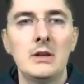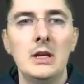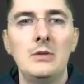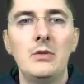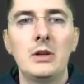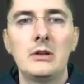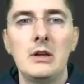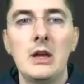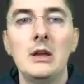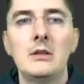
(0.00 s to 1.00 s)
it will
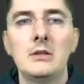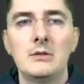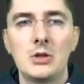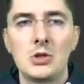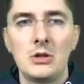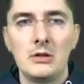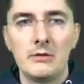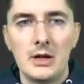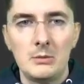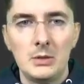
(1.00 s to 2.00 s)
create virtual
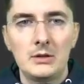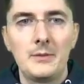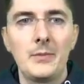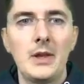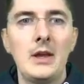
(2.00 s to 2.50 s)
environment.